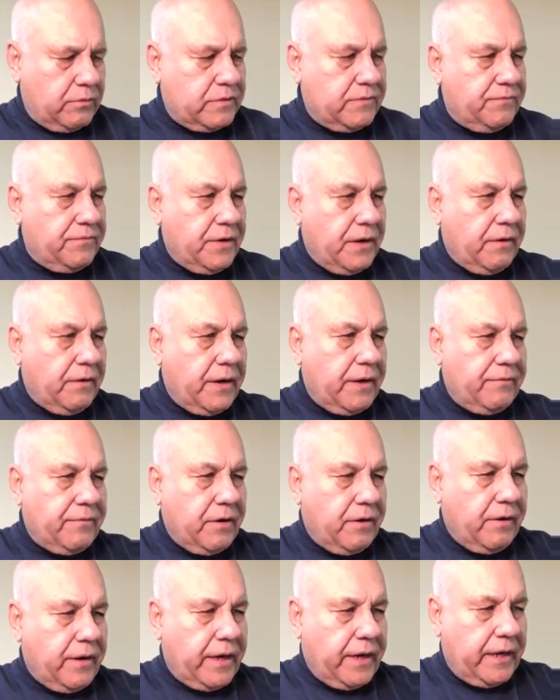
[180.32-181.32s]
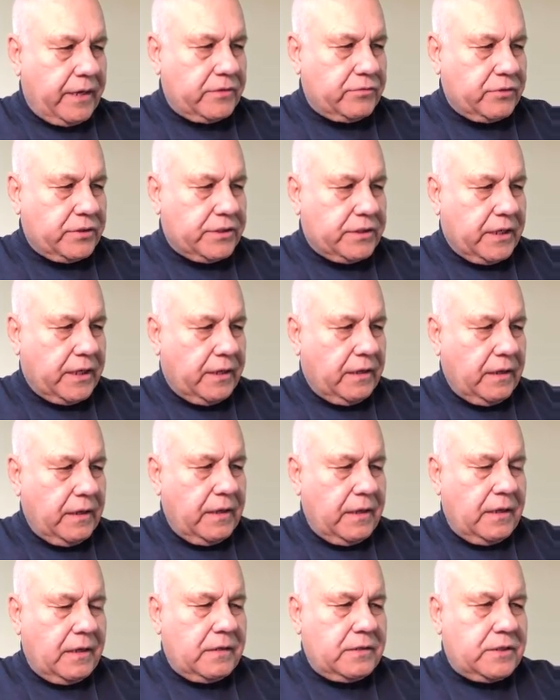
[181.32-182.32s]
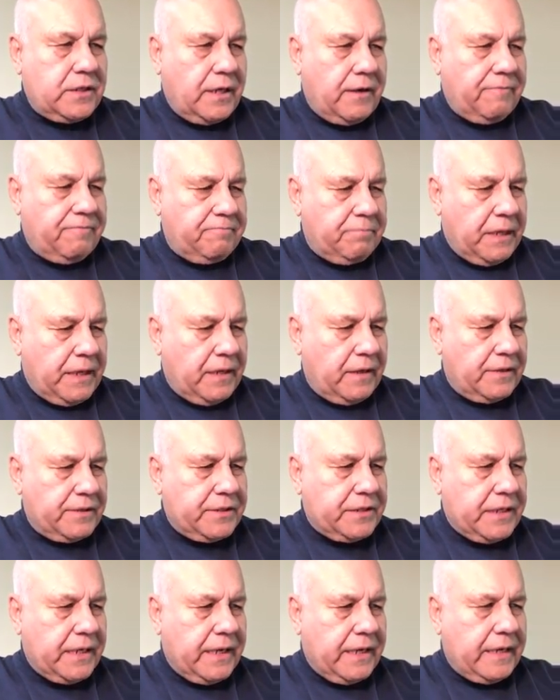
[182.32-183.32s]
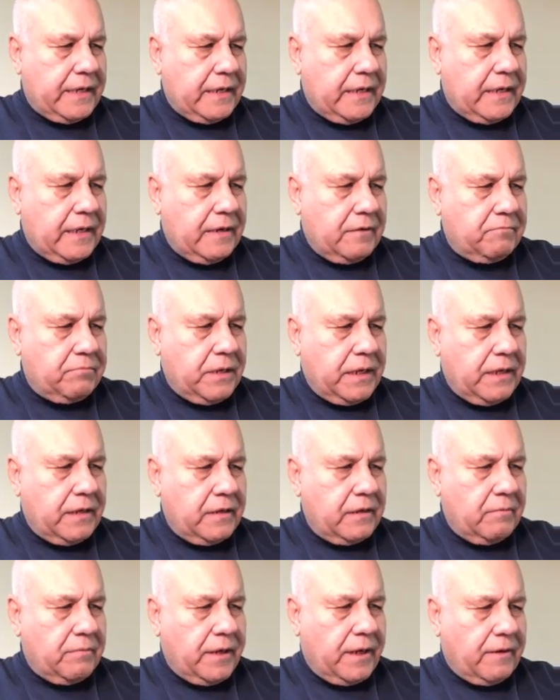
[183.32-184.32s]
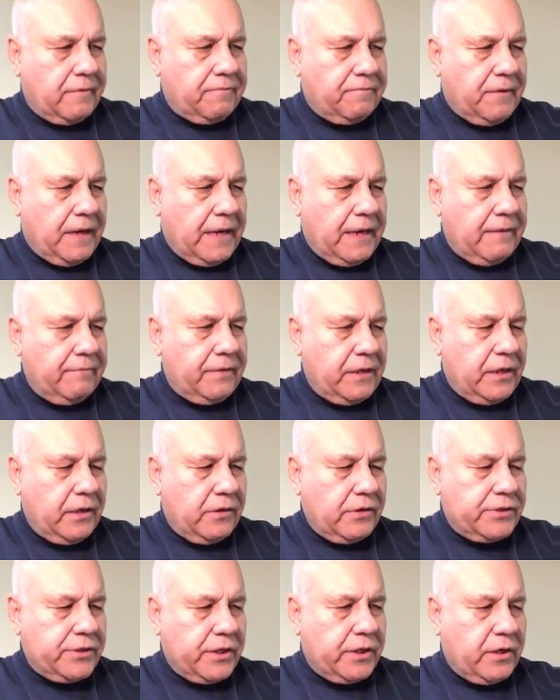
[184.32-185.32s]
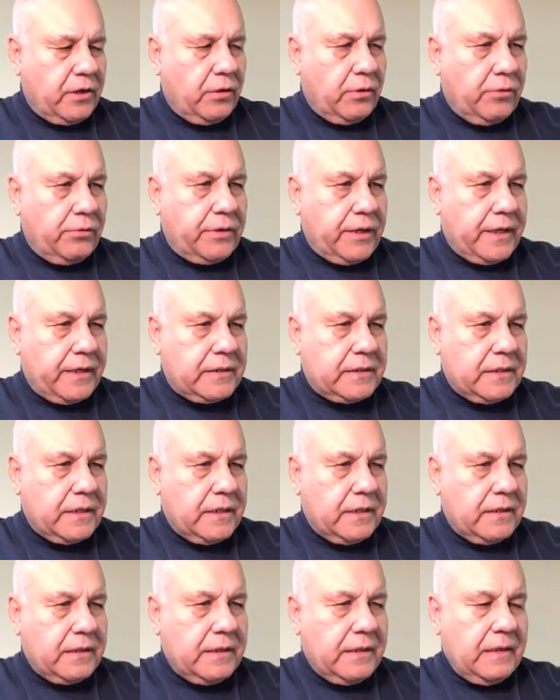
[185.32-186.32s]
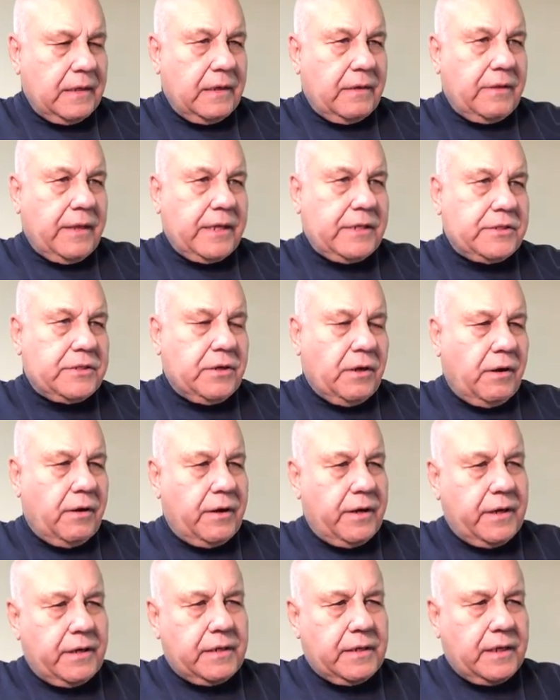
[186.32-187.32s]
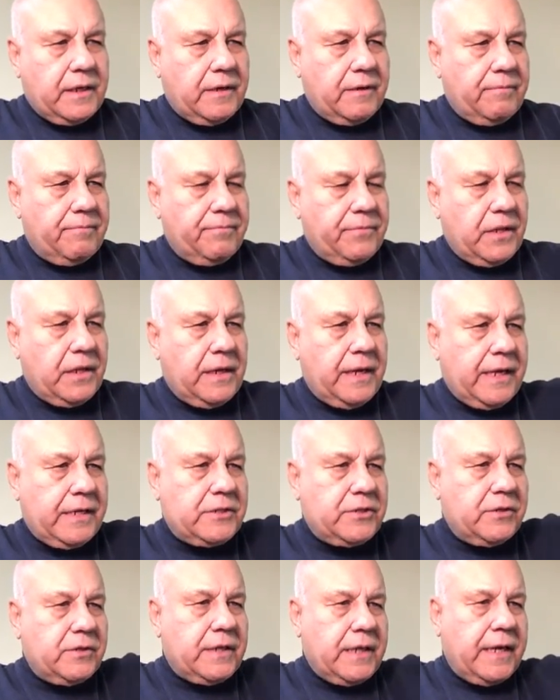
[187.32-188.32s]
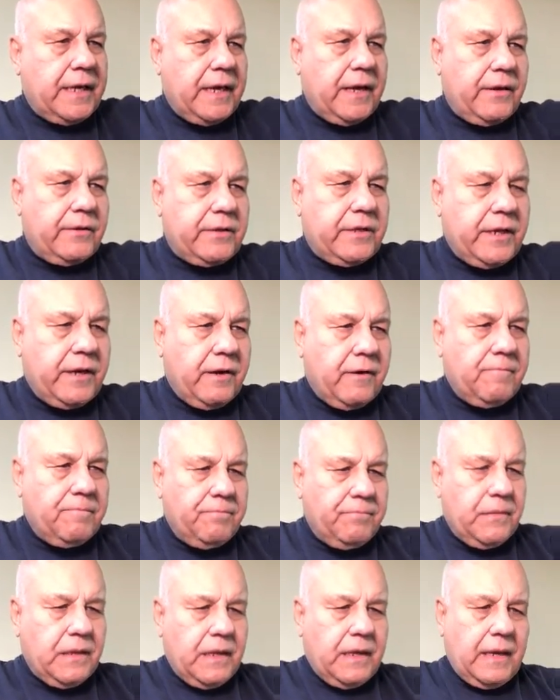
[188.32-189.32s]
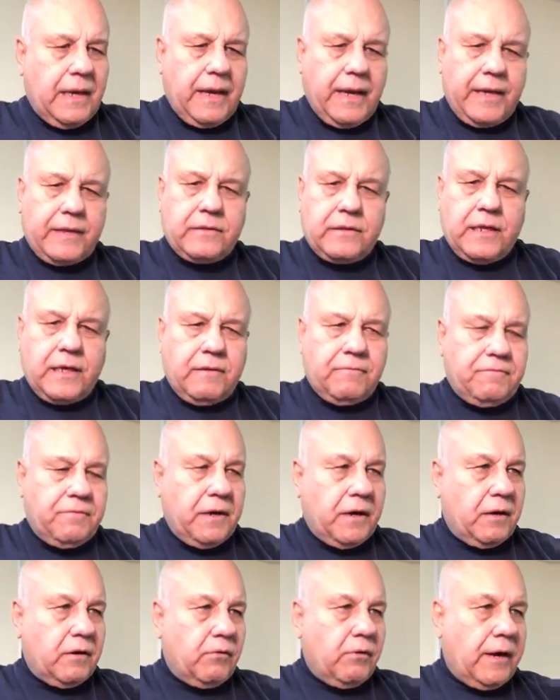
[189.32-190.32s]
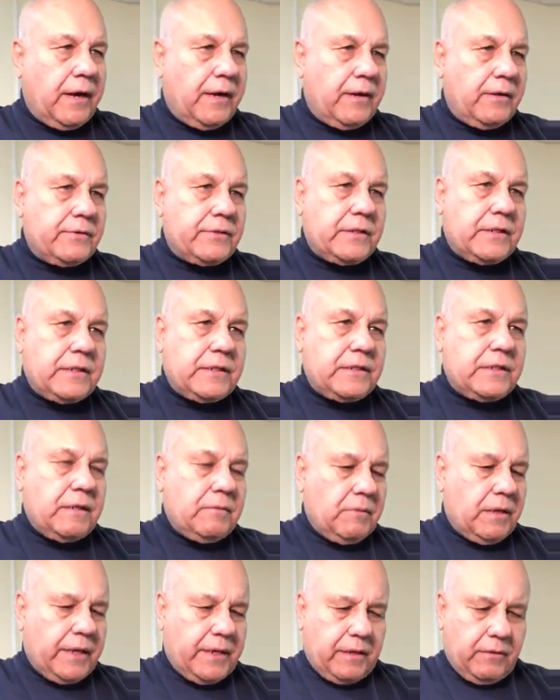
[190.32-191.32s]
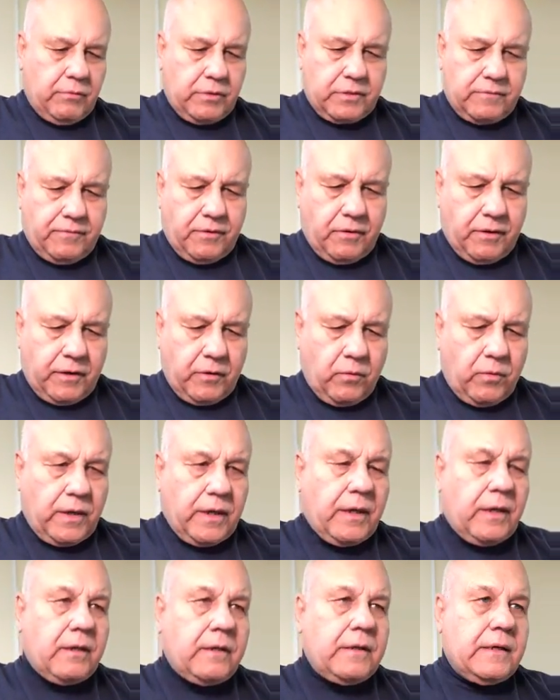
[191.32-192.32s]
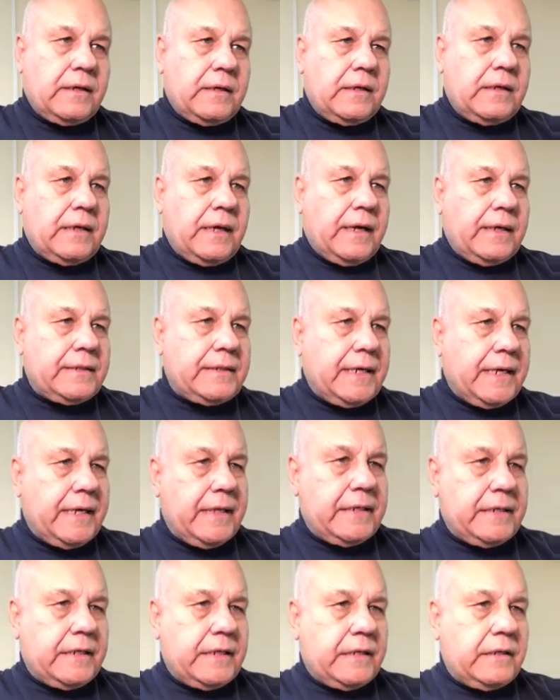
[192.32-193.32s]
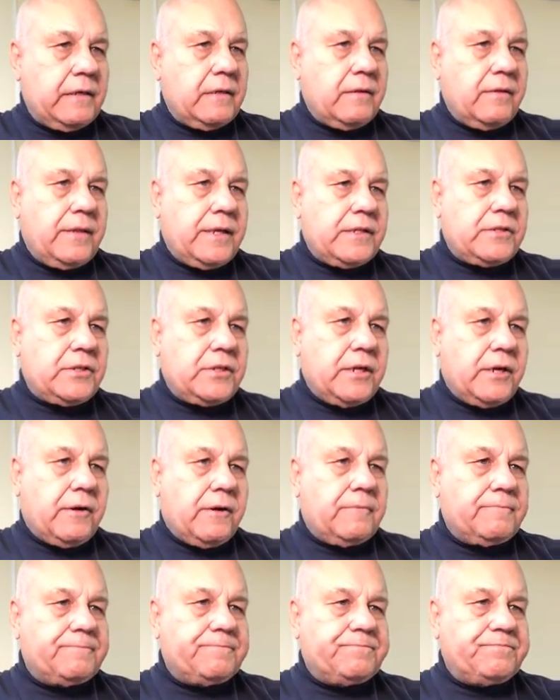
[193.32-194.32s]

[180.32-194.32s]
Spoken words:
was very, very interesting. Jeff Pell said it had been about 5 years ago that they started the Nature Day out there at the fairgrounds, and it seemed like it was very well attended this year.